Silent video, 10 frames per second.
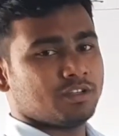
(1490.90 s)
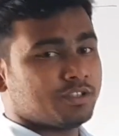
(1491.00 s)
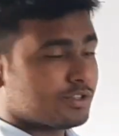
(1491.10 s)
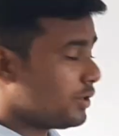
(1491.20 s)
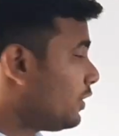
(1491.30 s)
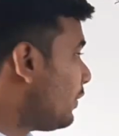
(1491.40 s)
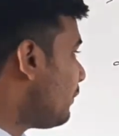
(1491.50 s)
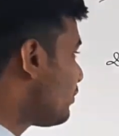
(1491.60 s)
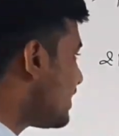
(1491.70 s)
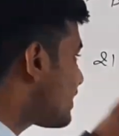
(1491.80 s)

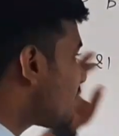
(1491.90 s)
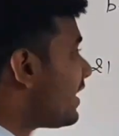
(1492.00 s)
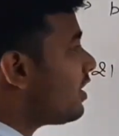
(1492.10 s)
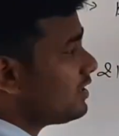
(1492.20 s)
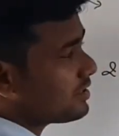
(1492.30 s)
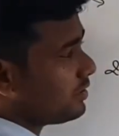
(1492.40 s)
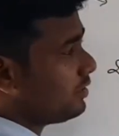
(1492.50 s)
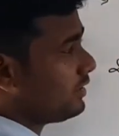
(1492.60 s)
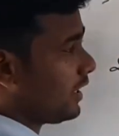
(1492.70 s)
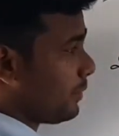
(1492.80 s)
So this way
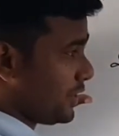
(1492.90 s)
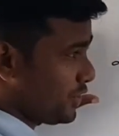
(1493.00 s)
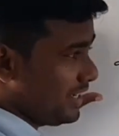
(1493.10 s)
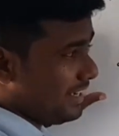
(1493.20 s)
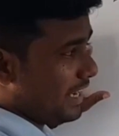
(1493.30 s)
also the question